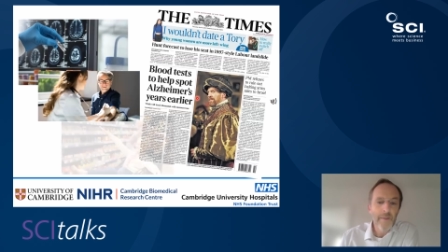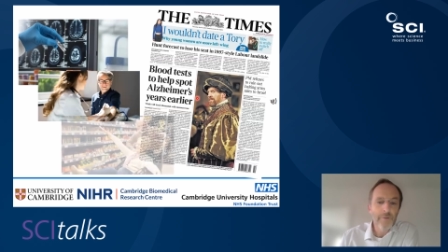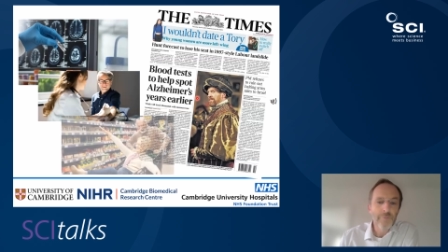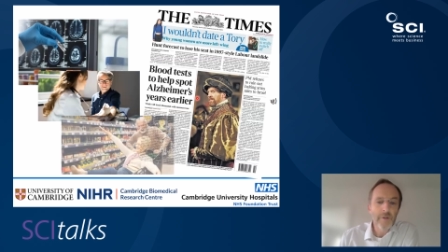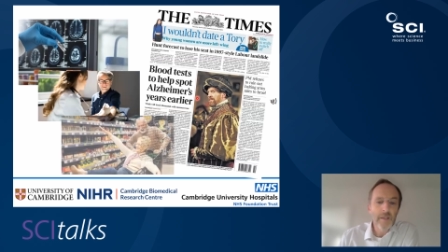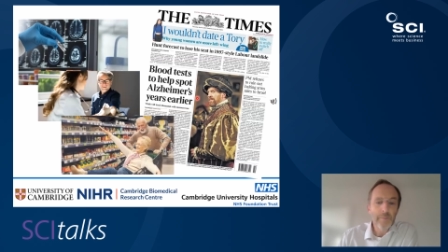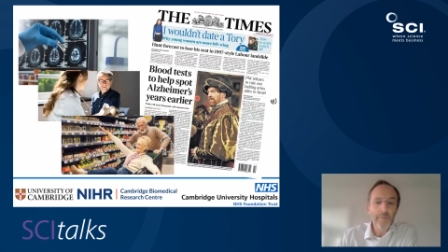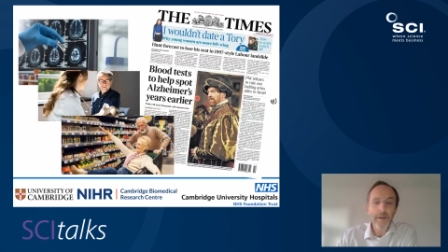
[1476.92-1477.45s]
there's
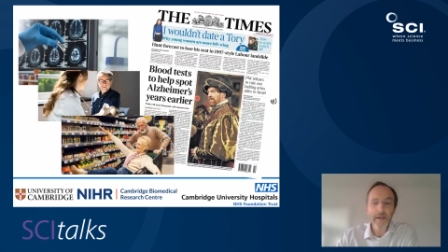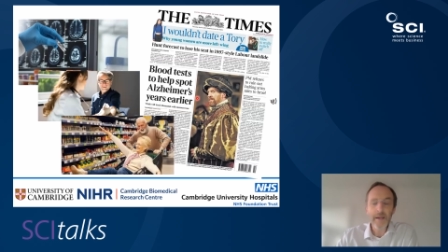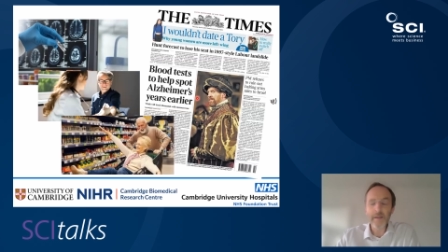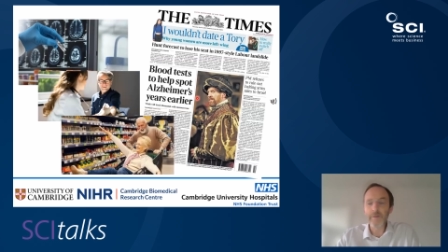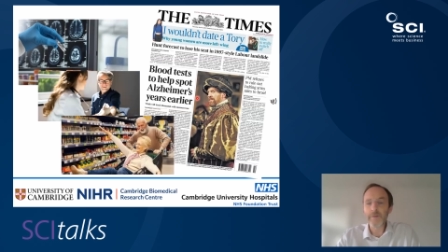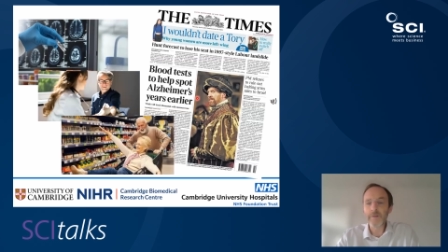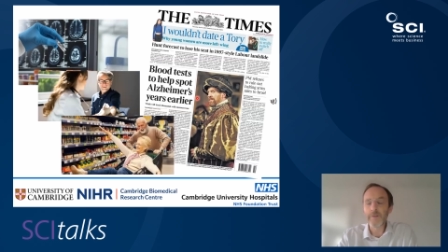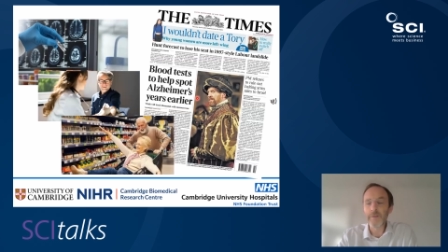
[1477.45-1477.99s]
really
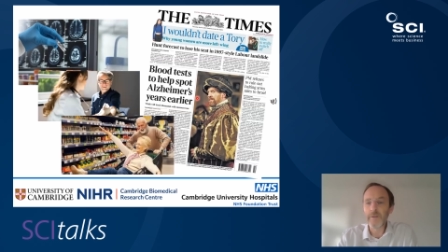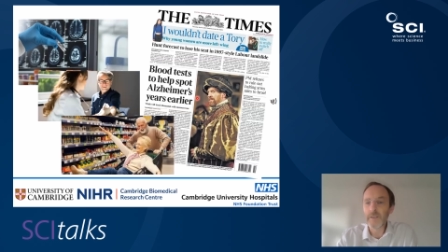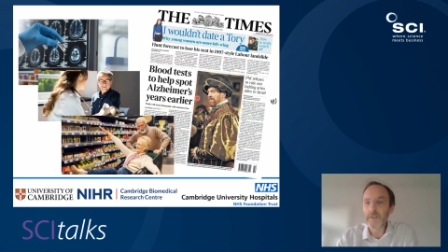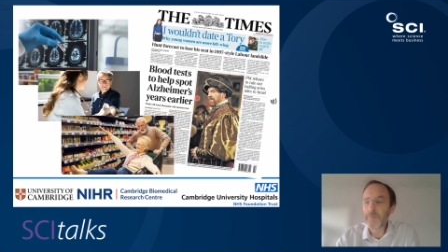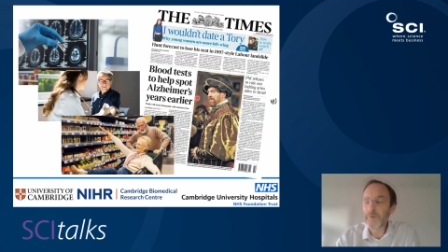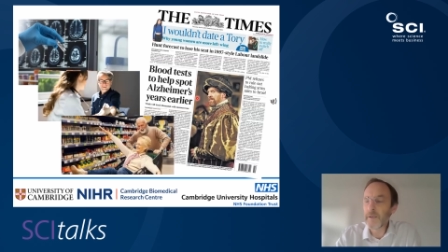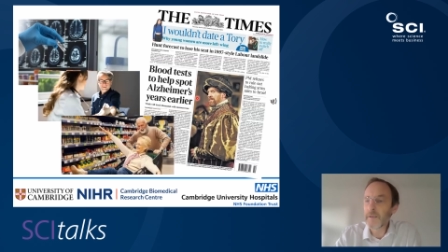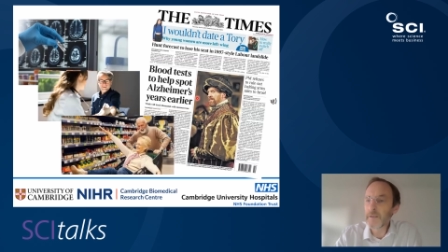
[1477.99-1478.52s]
plans to
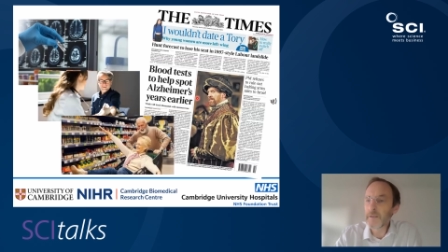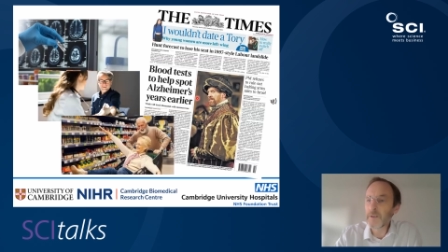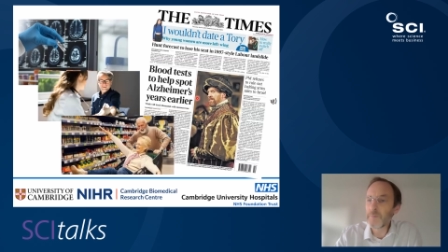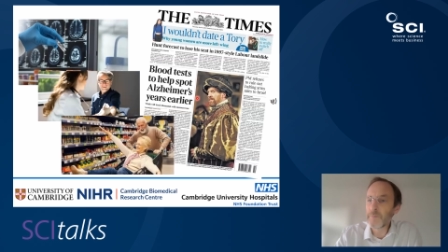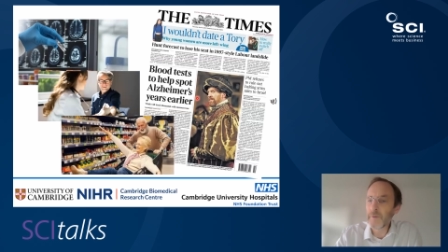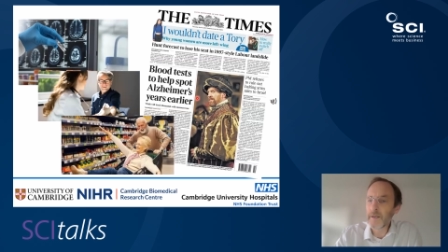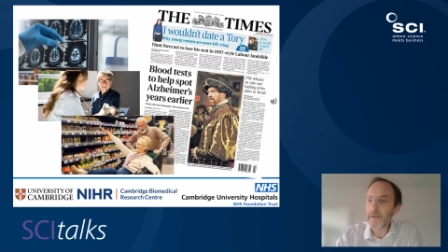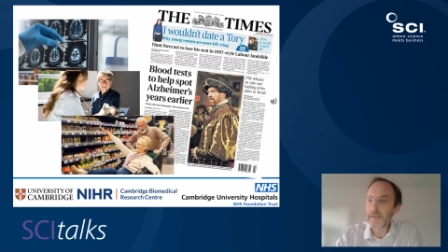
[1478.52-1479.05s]
put it into
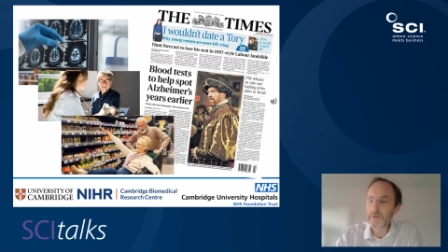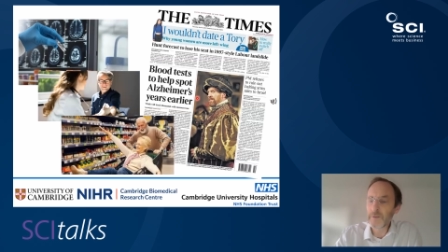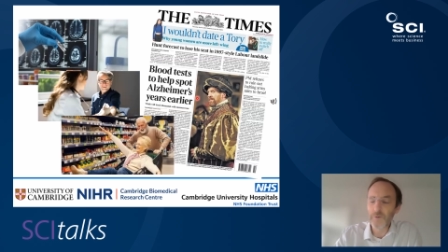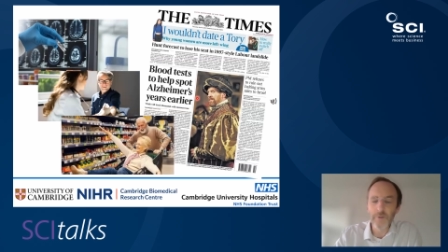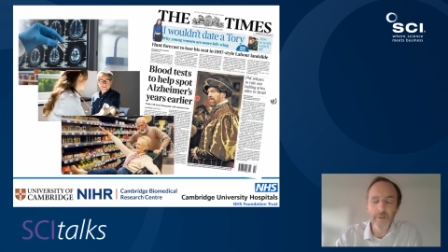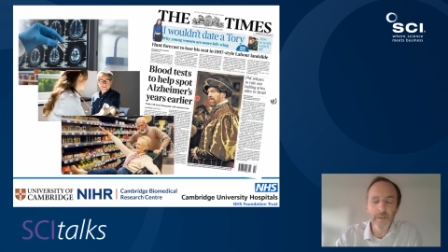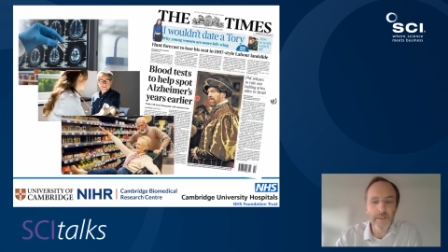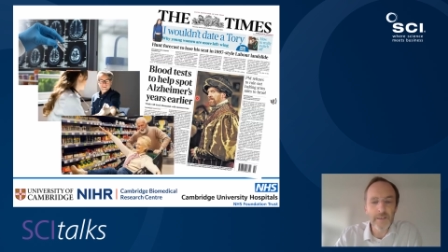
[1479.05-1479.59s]
supermarkets,
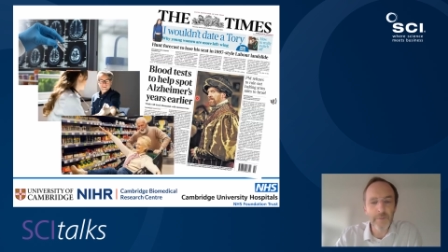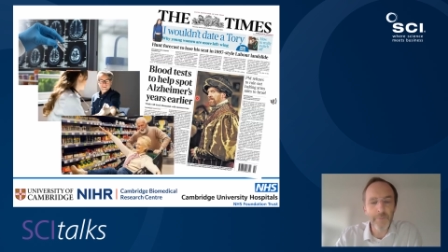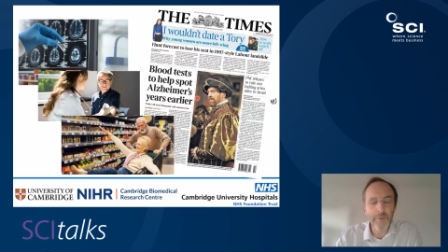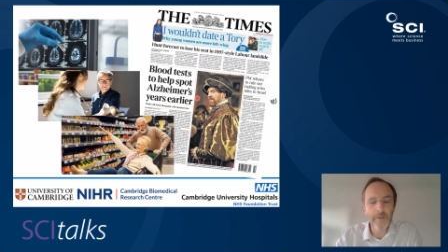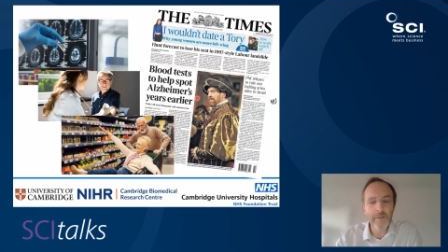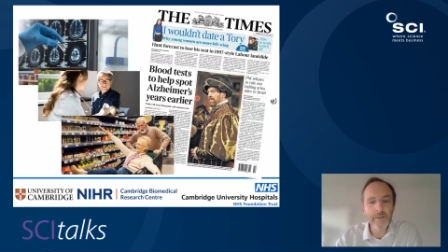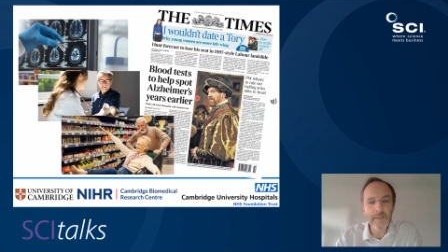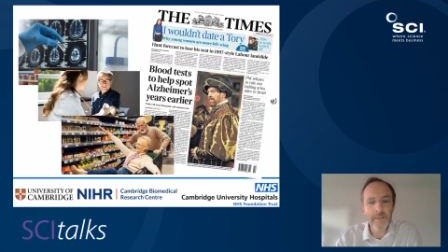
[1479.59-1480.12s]
or at least to
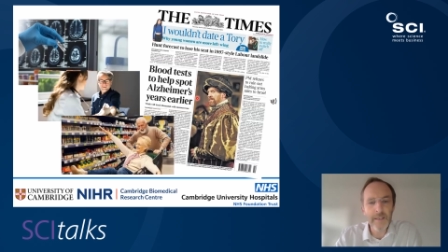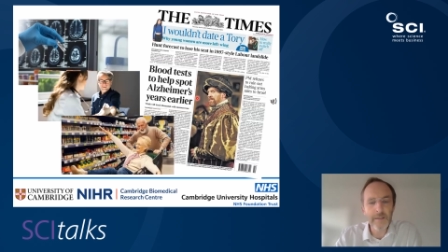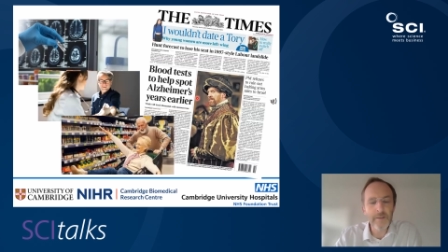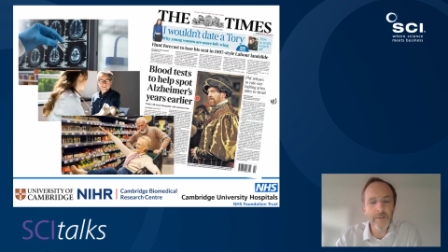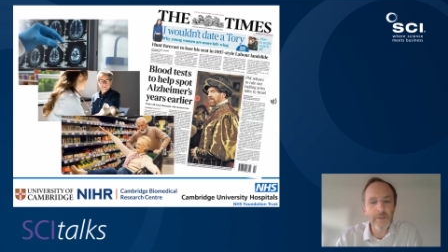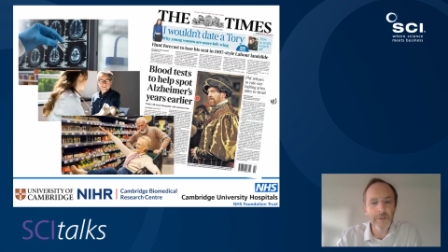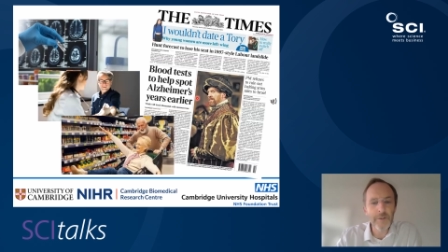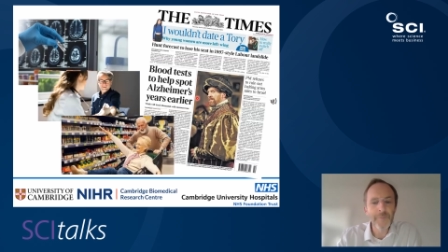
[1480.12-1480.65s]
post it out
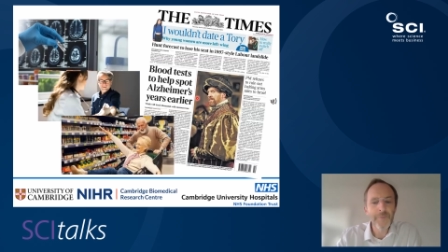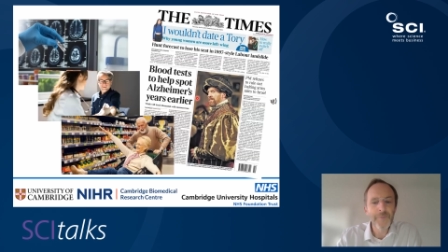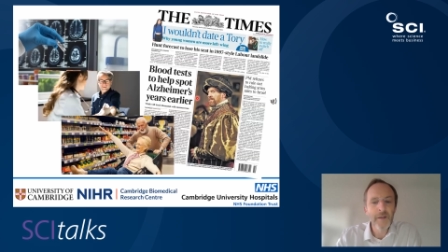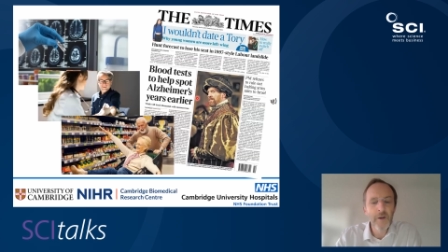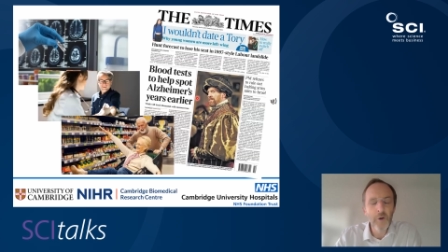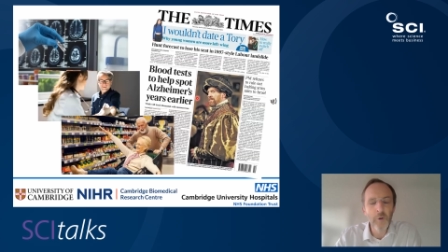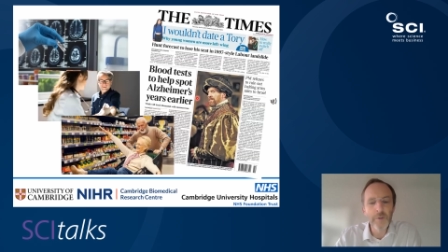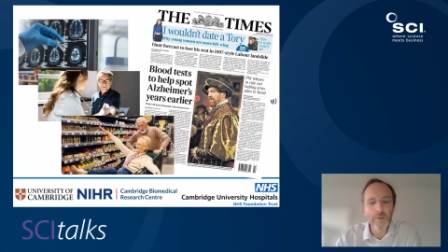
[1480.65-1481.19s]
to
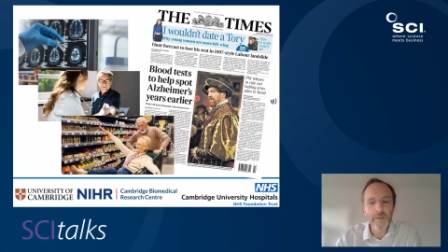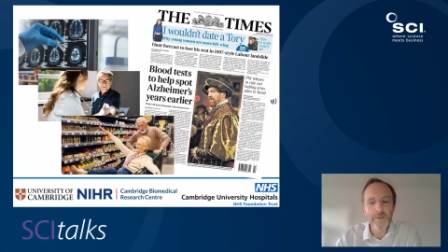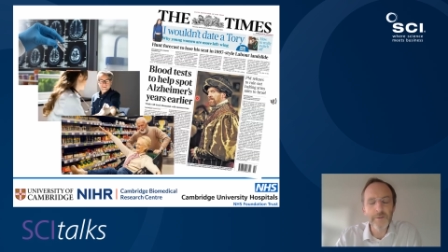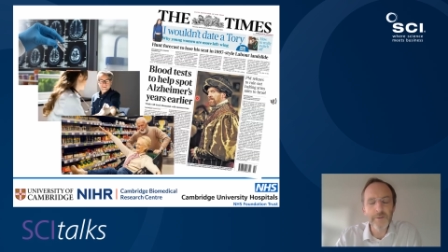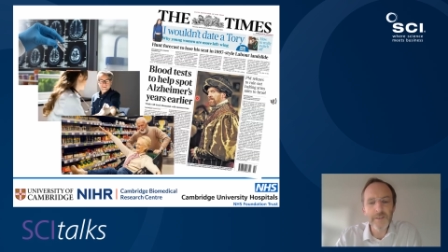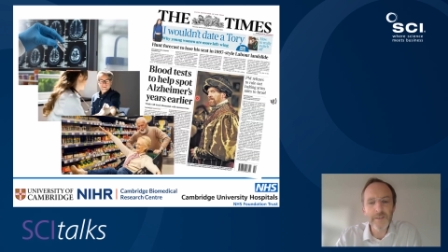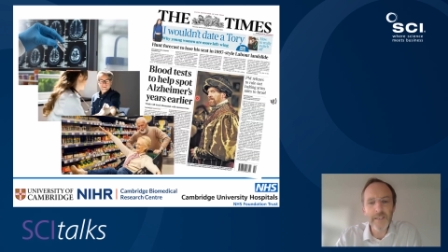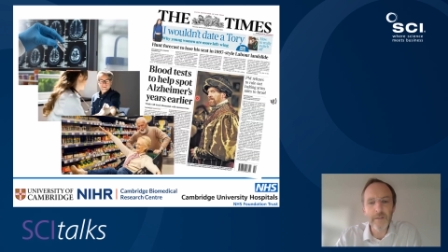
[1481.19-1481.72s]
almost as
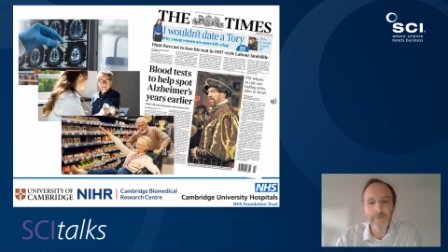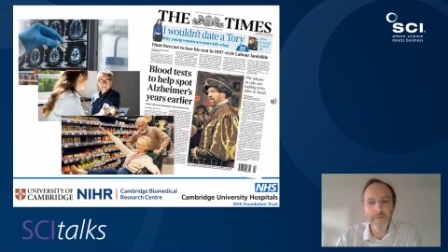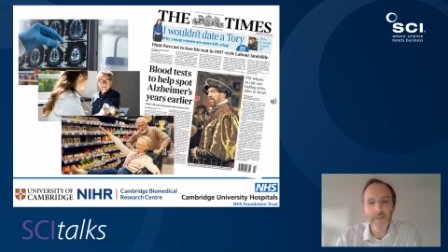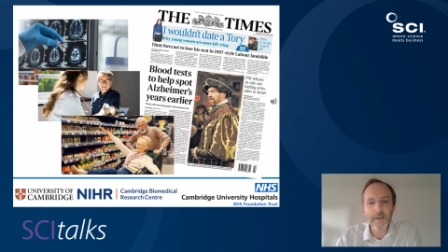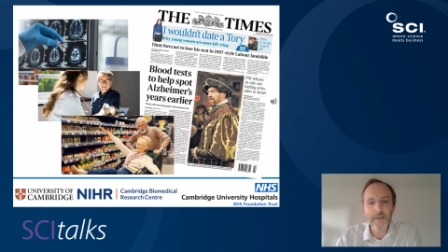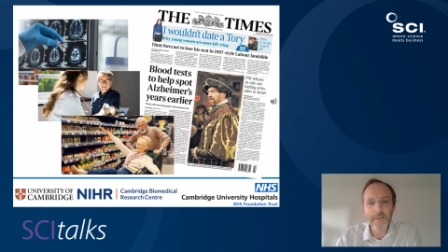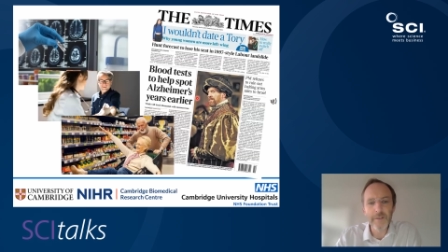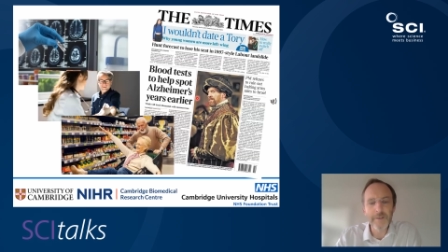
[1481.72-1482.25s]
a
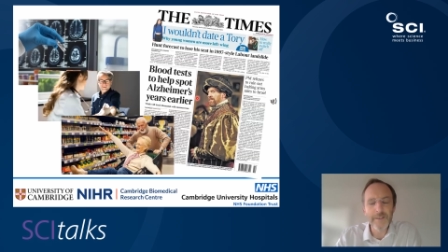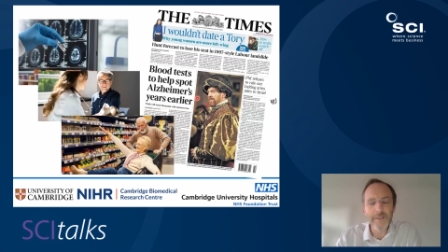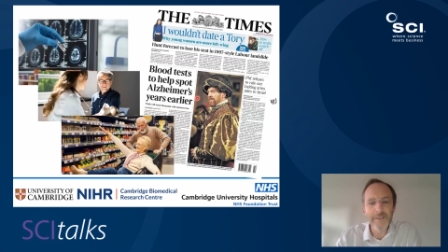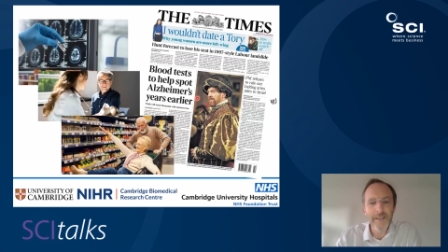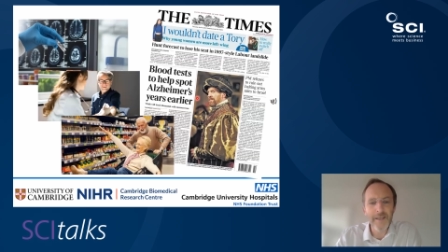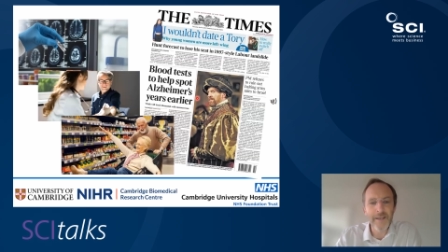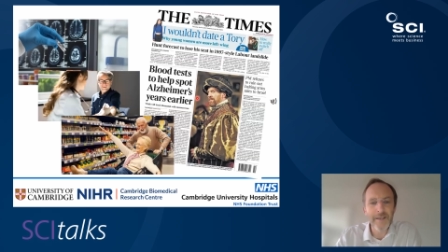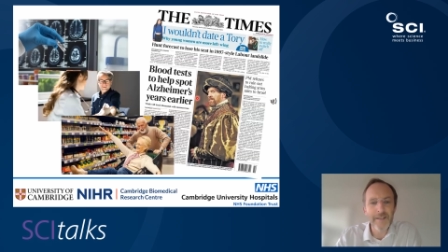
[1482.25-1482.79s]
self-diagnosis
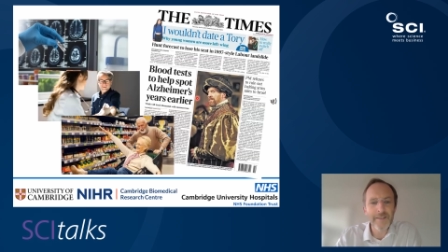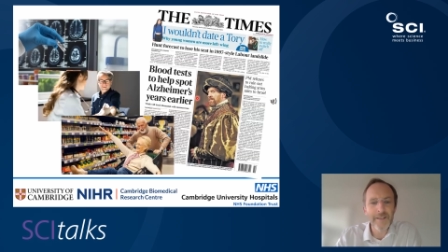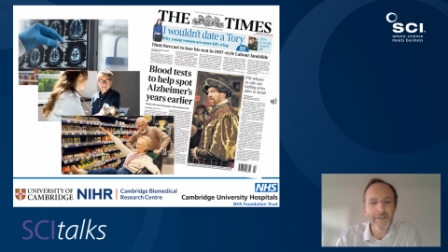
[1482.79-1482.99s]
kit.